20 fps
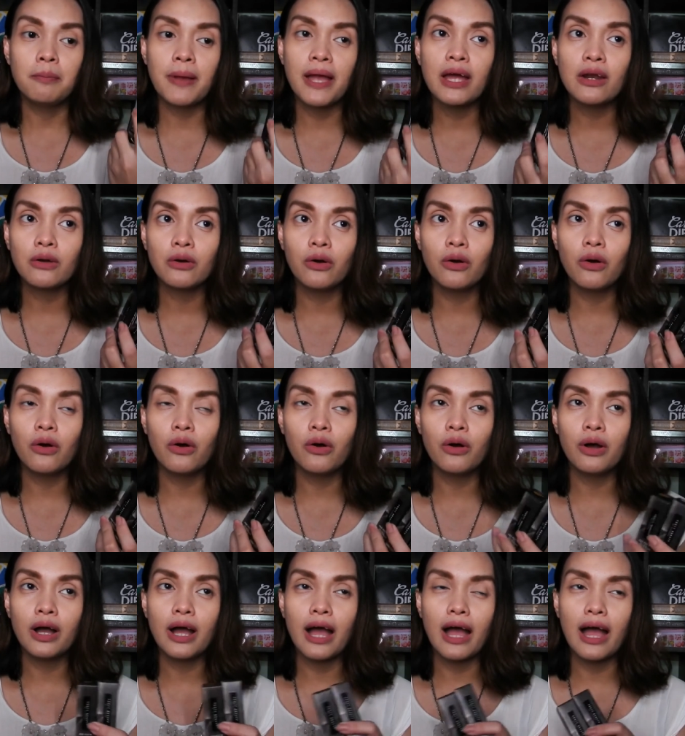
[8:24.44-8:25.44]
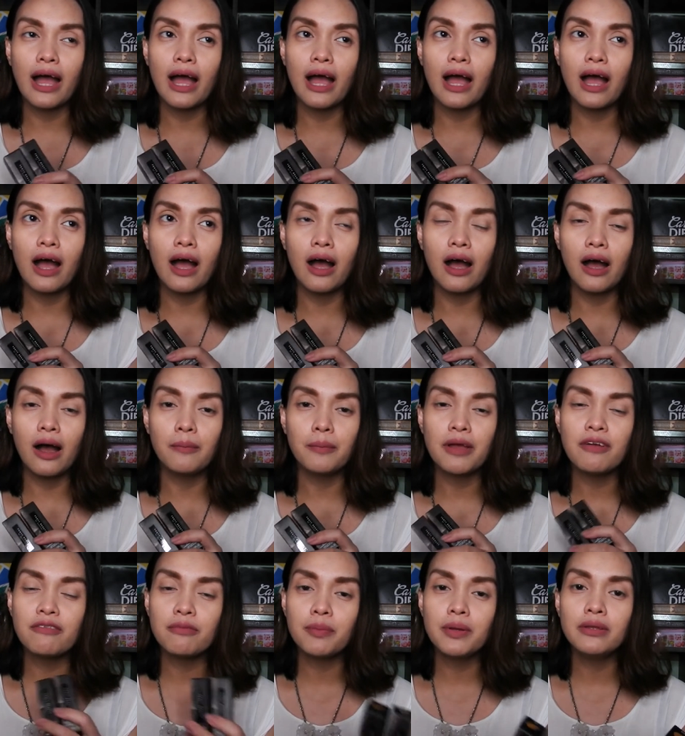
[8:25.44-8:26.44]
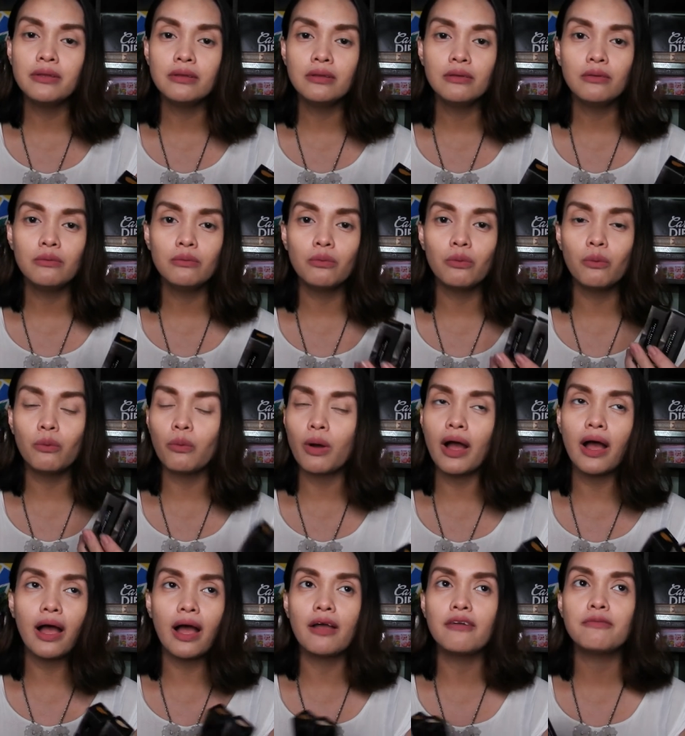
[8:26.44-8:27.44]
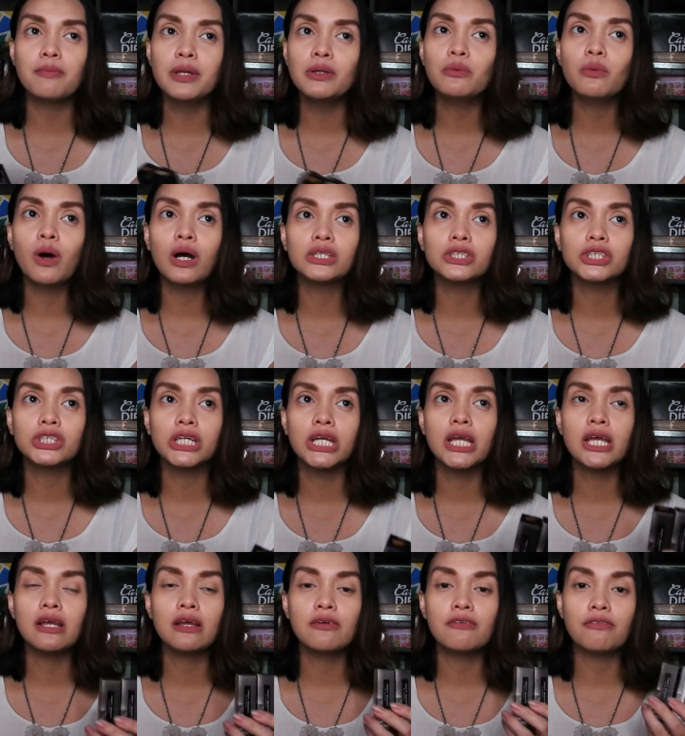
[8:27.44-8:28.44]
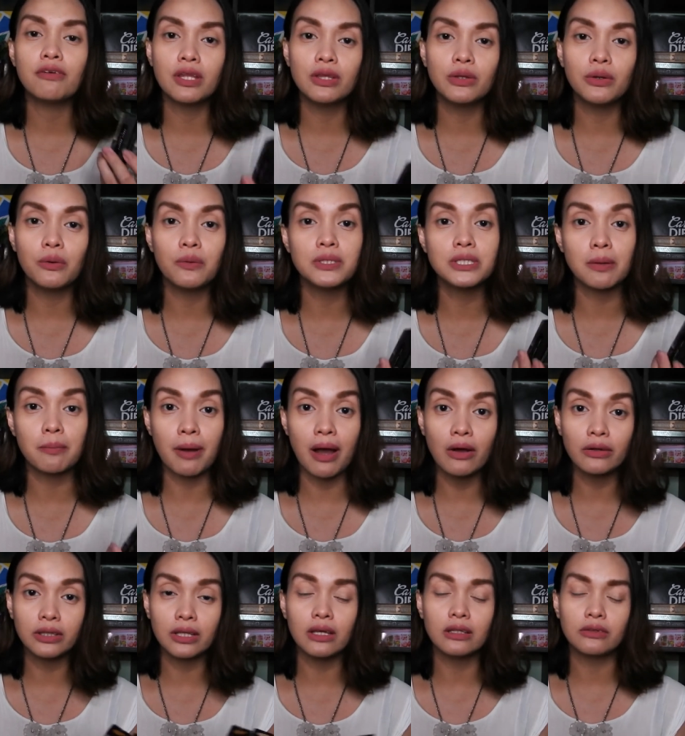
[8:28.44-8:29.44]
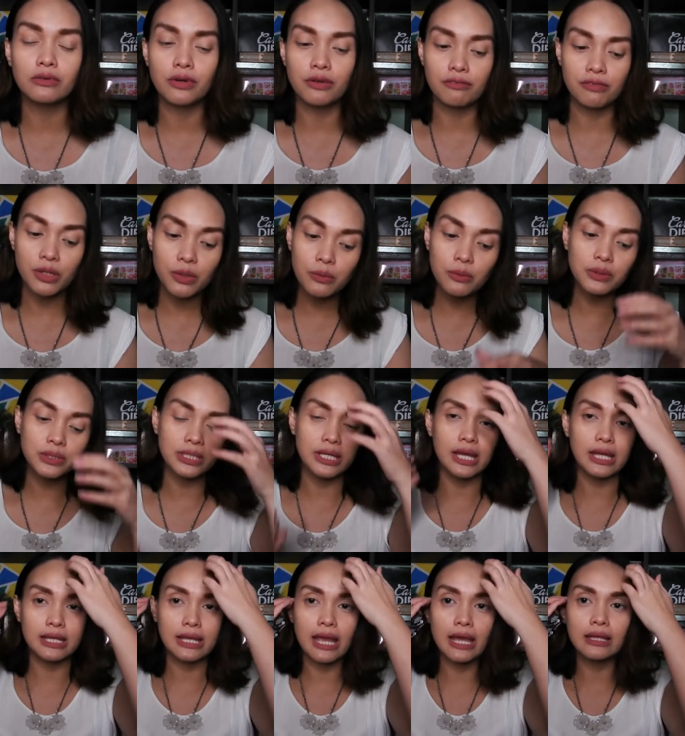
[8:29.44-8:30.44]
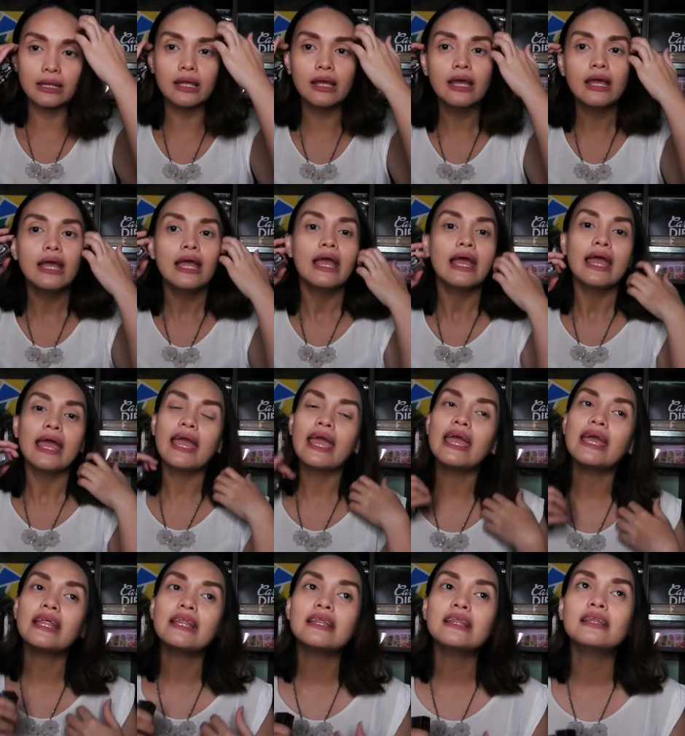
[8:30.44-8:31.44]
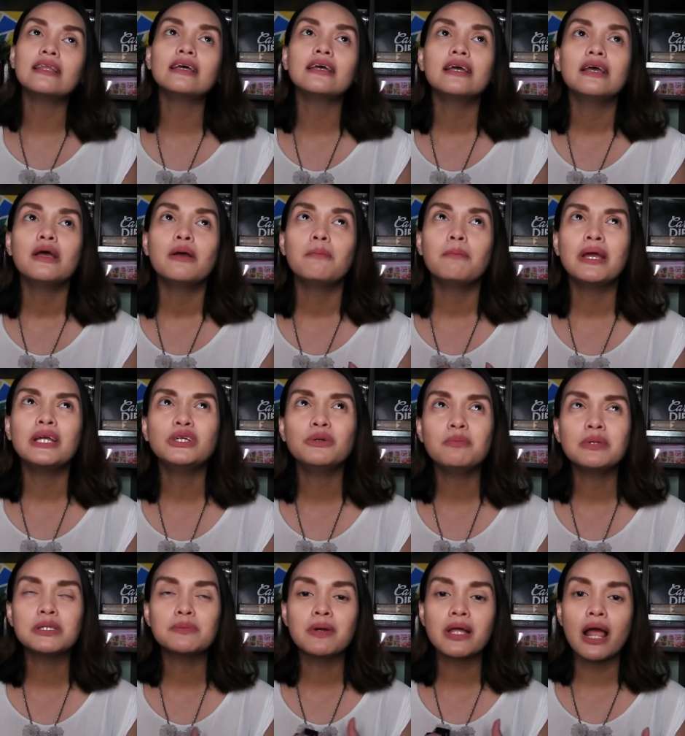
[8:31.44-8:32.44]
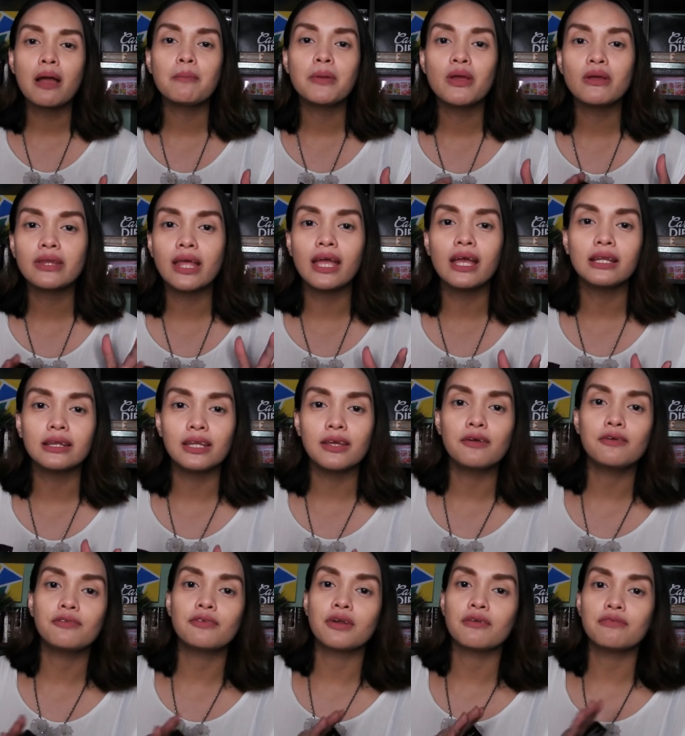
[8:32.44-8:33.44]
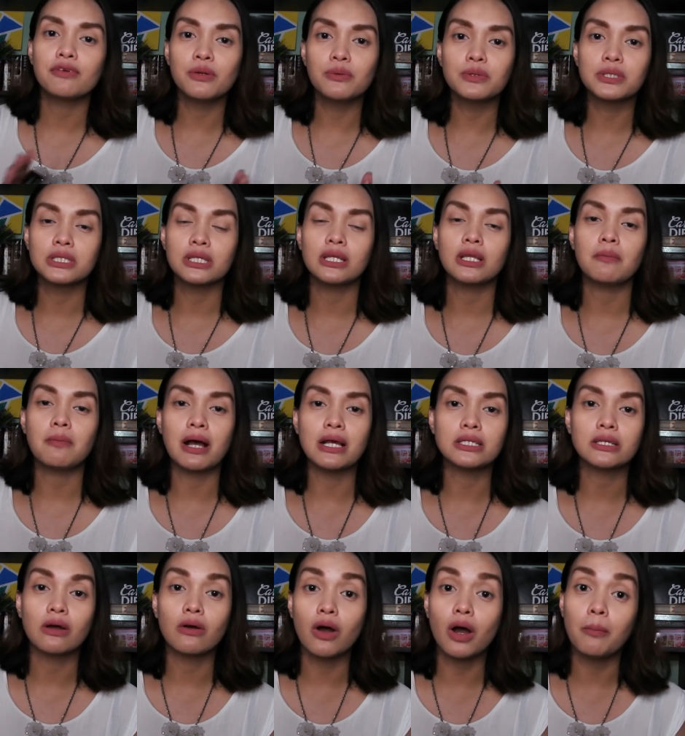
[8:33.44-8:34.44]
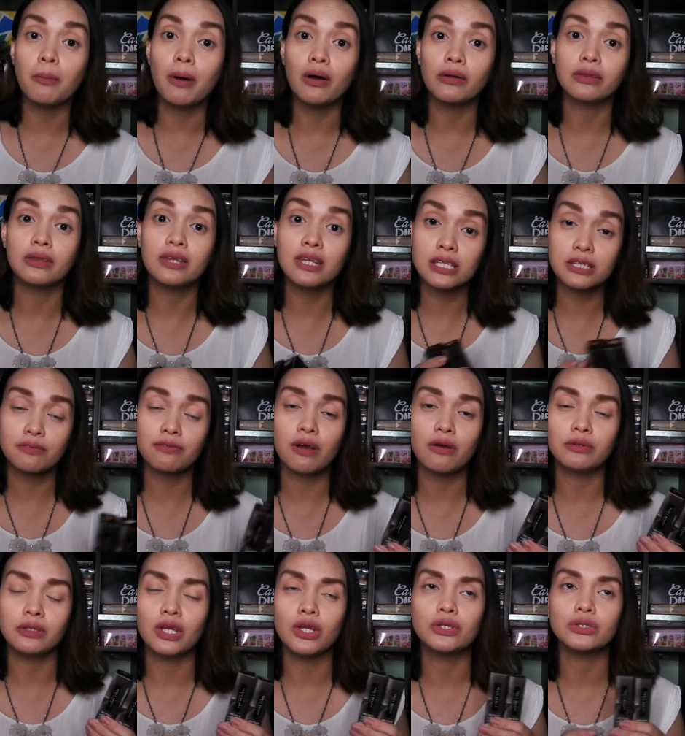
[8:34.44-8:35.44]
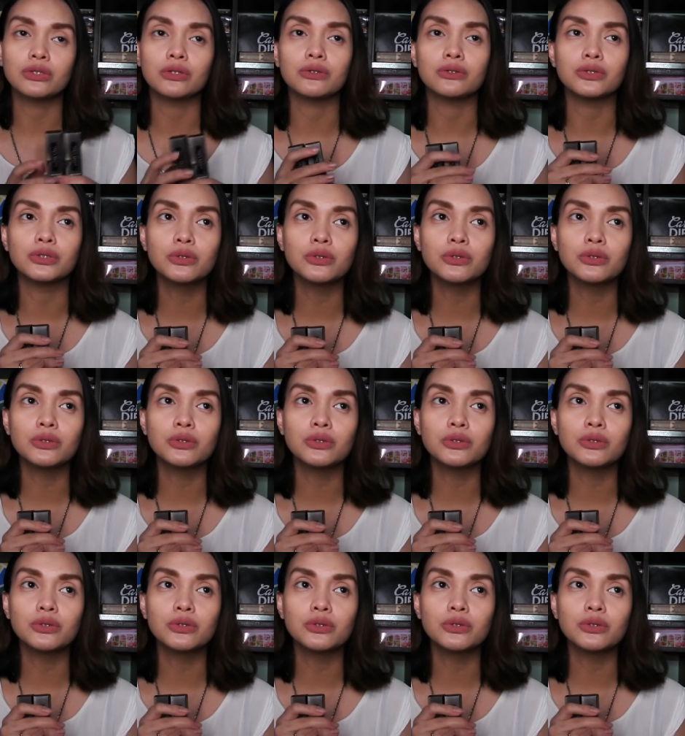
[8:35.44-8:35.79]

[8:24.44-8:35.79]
Pero, I've been watching videos about it, reviews, ganyan. And, medyo mas marami yung negative reviews na nabasa ko about this foundation.